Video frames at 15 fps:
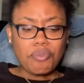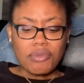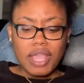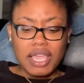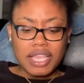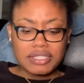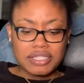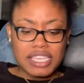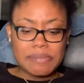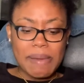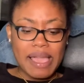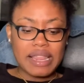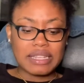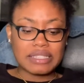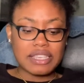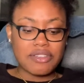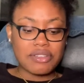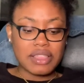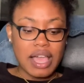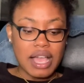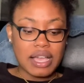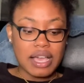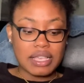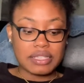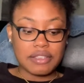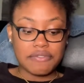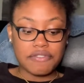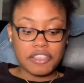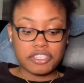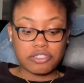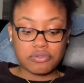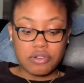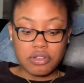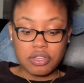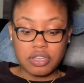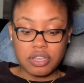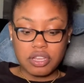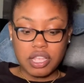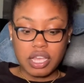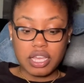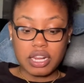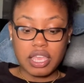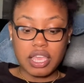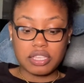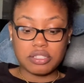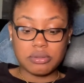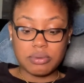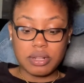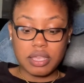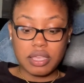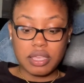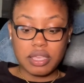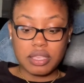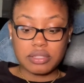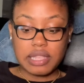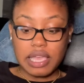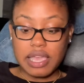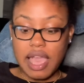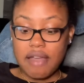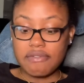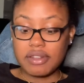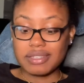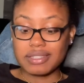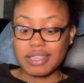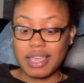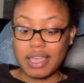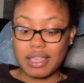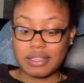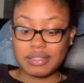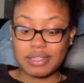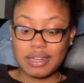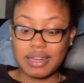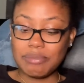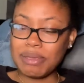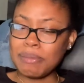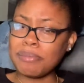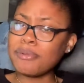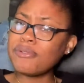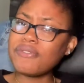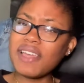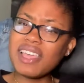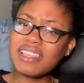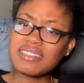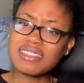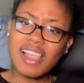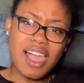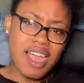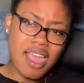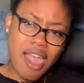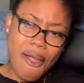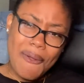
he, he made a secret, like, I got a feature on here. Y'all got to guess who it is. Like, having us guess and then it be Blueface, like